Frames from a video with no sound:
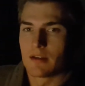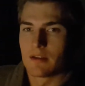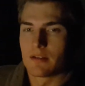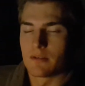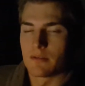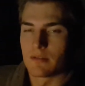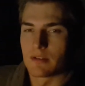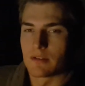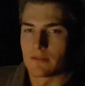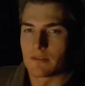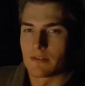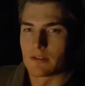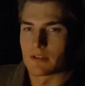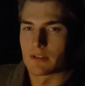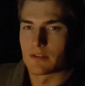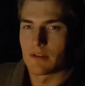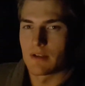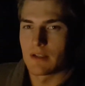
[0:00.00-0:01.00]
doing the
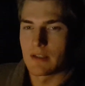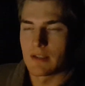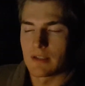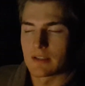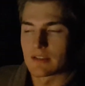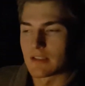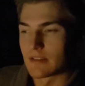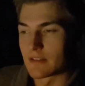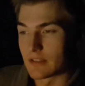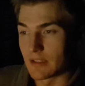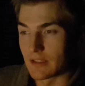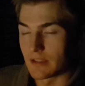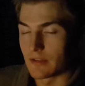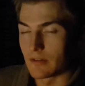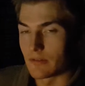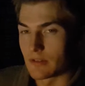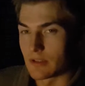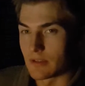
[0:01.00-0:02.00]
first grading. Sounds like
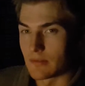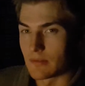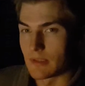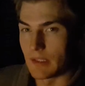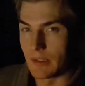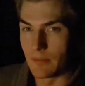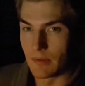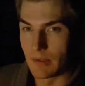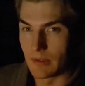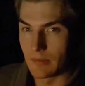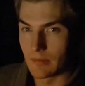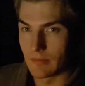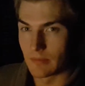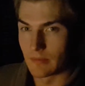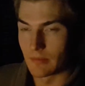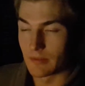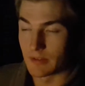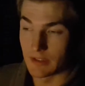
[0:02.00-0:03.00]
they all did really well,
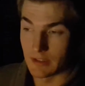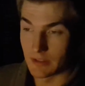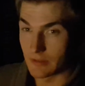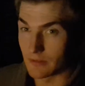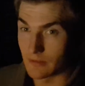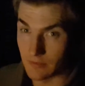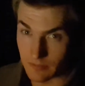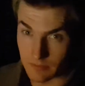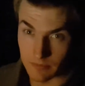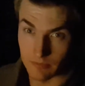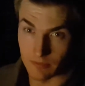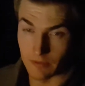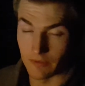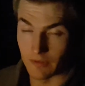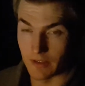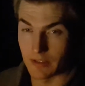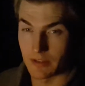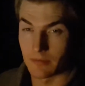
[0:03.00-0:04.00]
which is good.
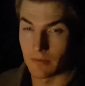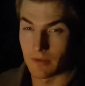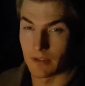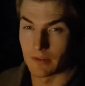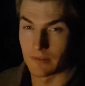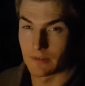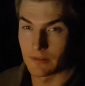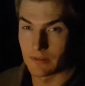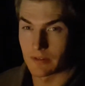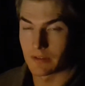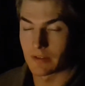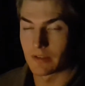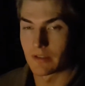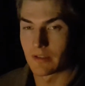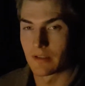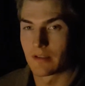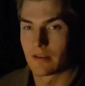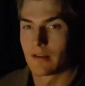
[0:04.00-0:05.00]
Reflects well on us,
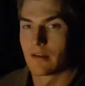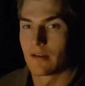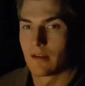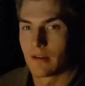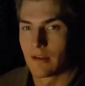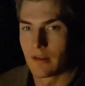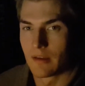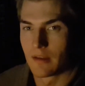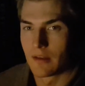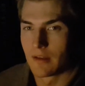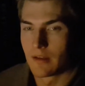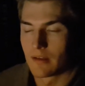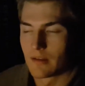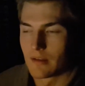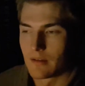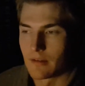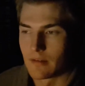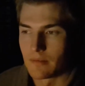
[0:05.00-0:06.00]

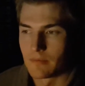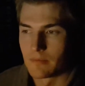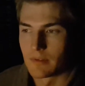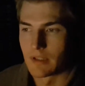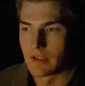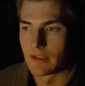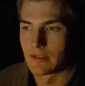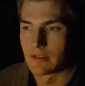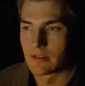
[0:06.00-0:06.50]
and our